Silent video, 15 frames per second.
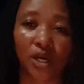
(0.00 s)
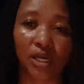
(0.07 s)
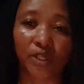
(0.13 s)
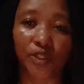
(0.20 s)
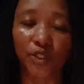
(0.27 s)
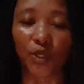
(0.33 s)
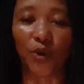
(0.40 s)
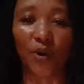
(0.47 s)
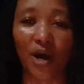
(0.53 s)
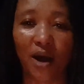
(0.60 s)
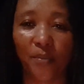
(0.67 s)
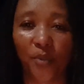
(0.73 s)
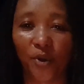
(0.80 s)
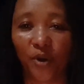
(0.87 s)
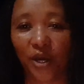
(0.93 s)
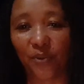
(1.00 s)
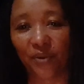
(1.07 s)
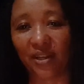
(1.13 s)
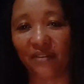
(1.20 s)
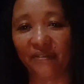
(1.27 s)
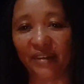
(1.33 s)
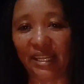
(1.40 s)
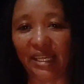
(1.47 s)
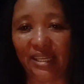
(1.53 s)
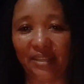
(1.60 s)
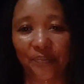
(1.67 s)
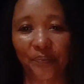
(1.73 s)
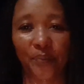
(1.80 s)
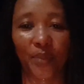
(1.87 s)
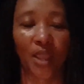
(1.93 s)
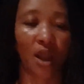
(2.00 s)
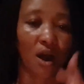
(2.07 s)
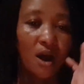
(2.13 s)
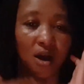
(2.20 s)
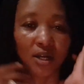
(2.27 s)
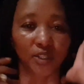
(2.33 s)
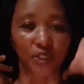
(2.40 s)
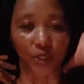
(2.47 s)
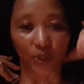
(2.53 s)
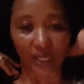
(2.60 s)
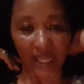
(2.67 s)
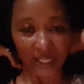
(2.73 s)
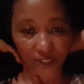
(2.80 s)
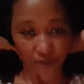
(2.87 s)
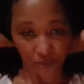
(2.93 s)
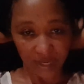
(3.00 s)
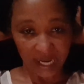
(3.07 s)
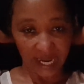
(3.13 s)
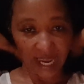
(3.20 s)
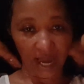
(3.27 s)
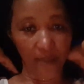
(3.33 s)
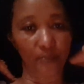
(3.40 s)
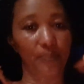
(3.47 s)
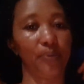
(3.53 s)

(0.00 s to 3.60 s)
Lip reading: So I'm going with the villain. So let's recap